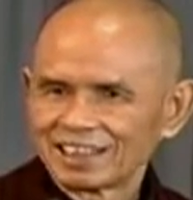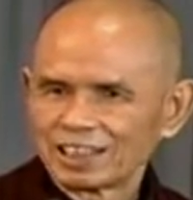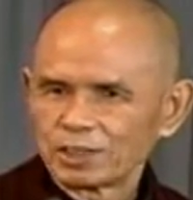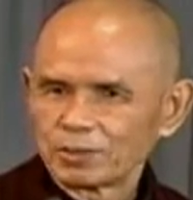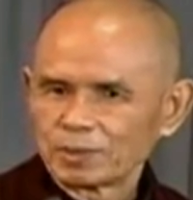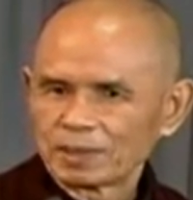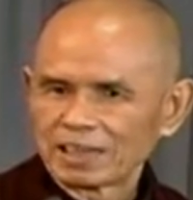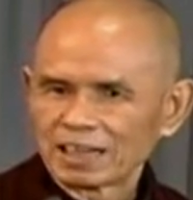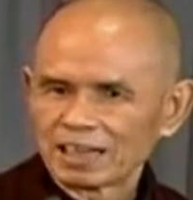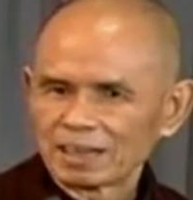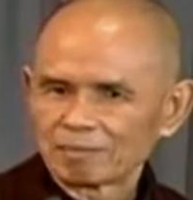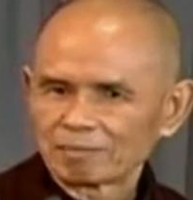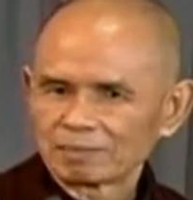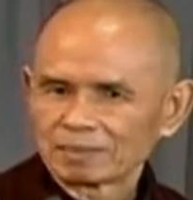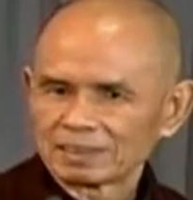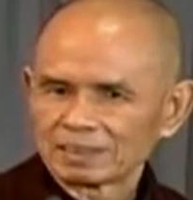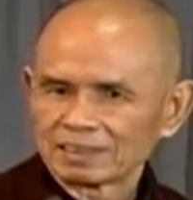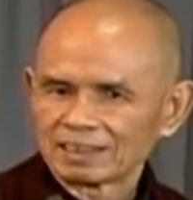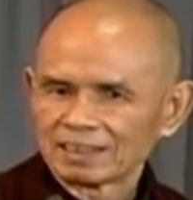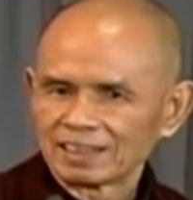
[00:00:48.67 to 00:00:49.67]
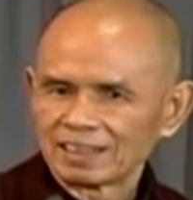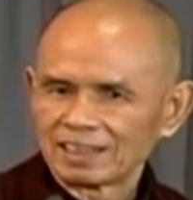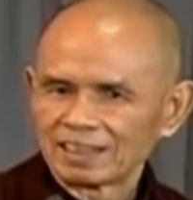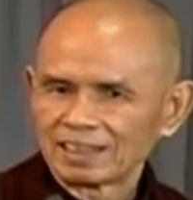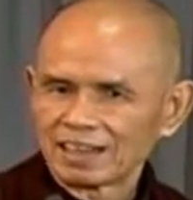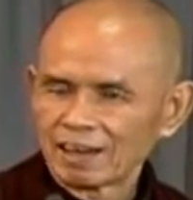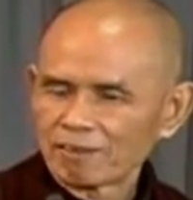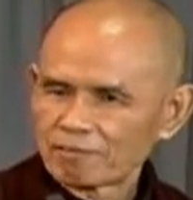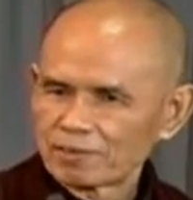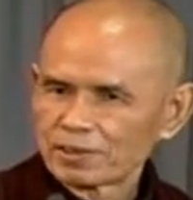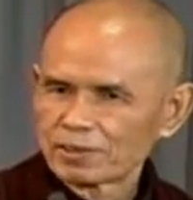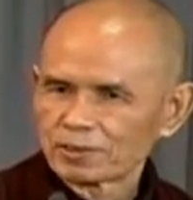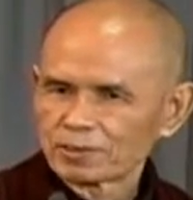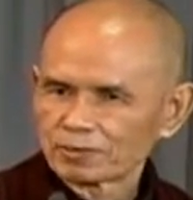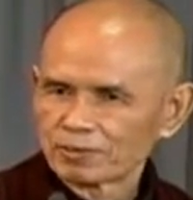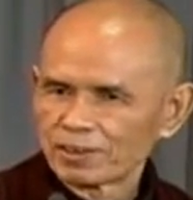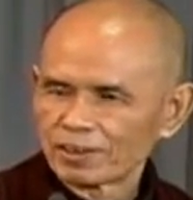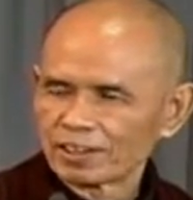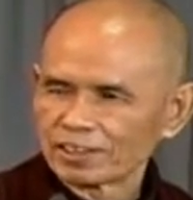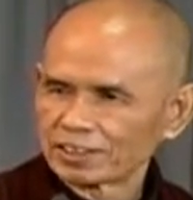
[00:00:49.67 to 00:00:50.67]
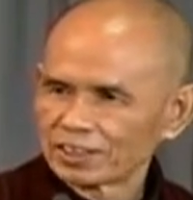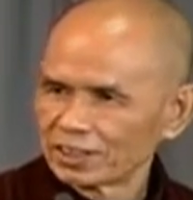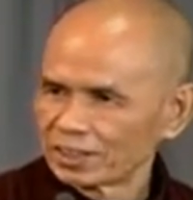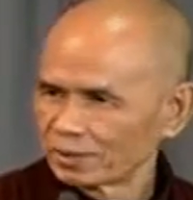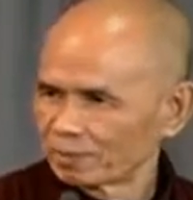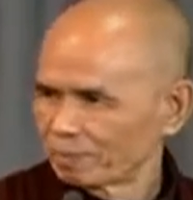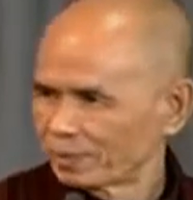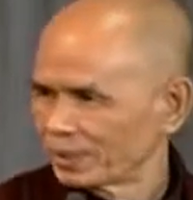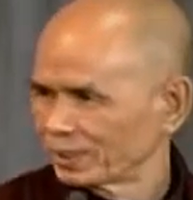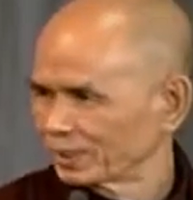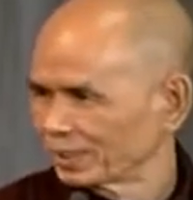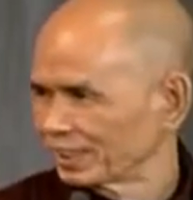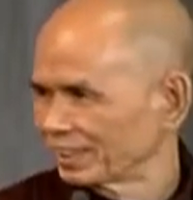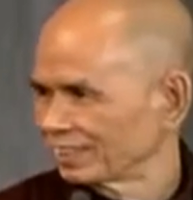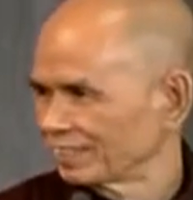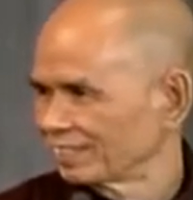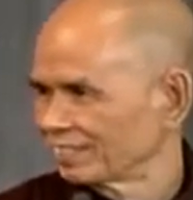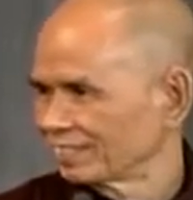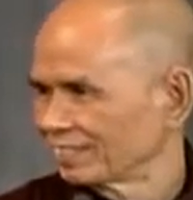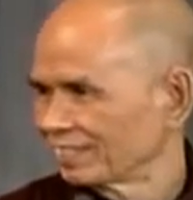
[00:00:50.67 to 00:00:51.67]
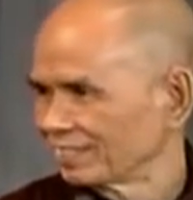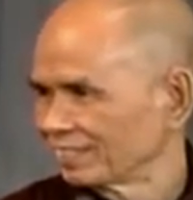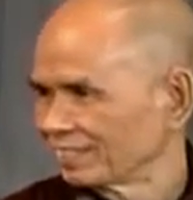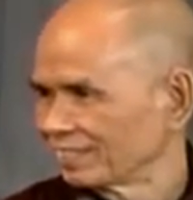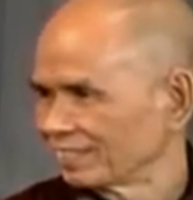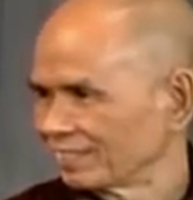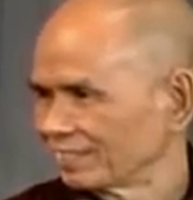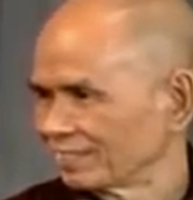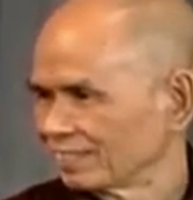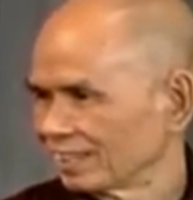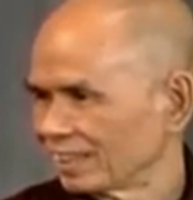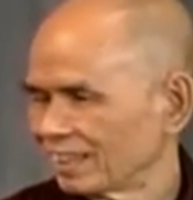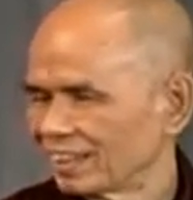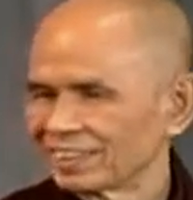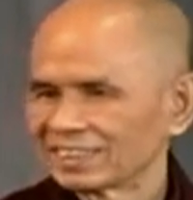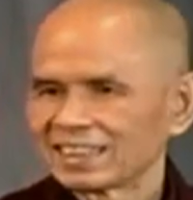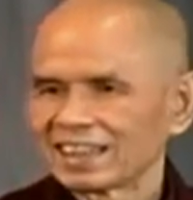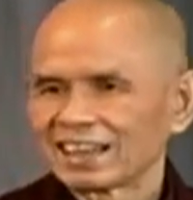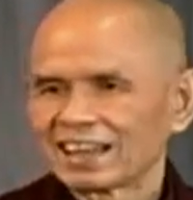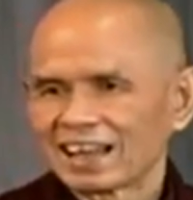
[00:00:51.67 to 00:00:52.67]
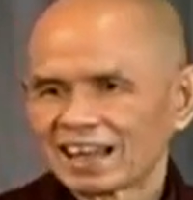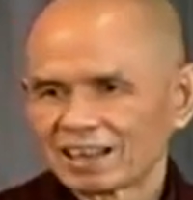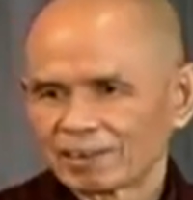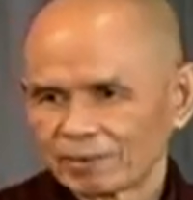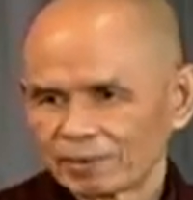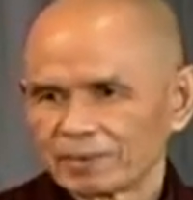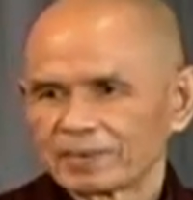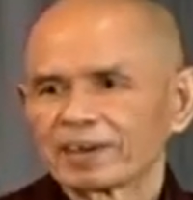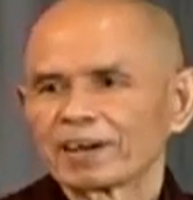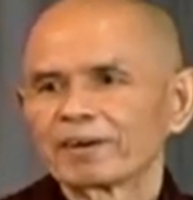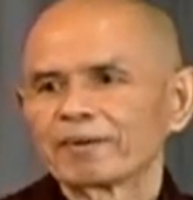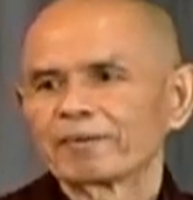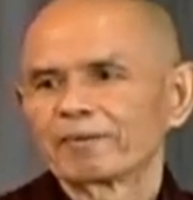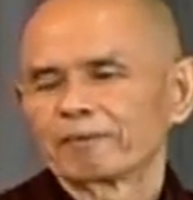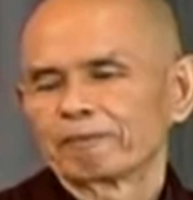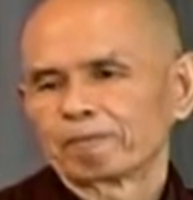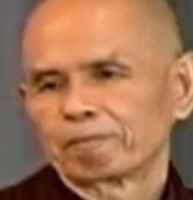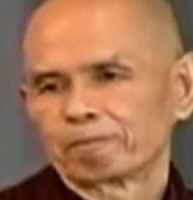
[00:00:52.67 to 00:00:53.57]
And you become a refuge for a third person, and the sangha will grow.